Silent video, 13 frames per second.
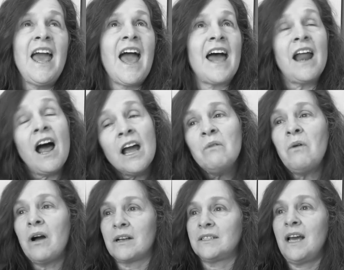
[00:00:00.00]
And I
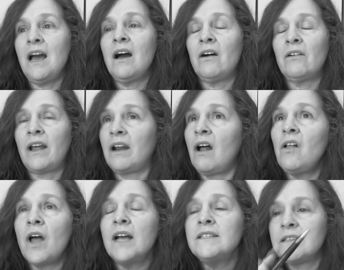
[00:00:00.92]
walked out, and
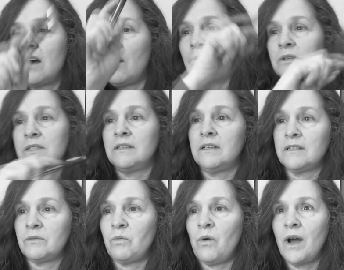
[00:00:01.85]
all I saw was
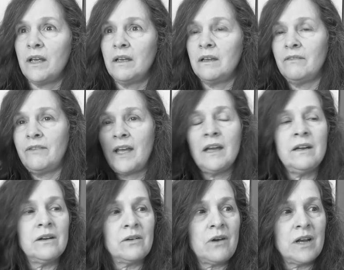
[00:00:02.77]
this white
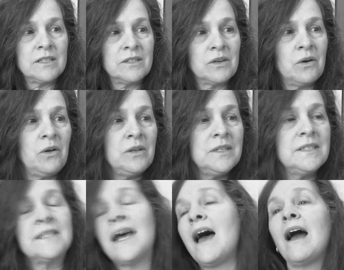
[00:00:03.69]
van across the
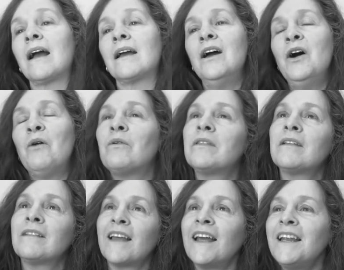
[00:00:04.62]
cul-de-sac with
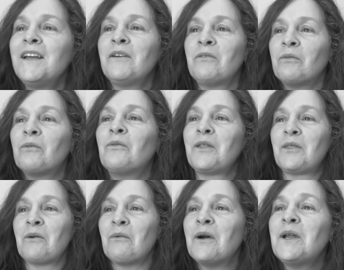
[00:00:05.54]
a lady
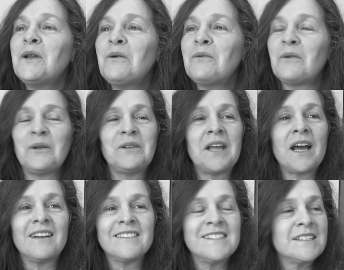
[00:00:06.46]
with the window rolled down,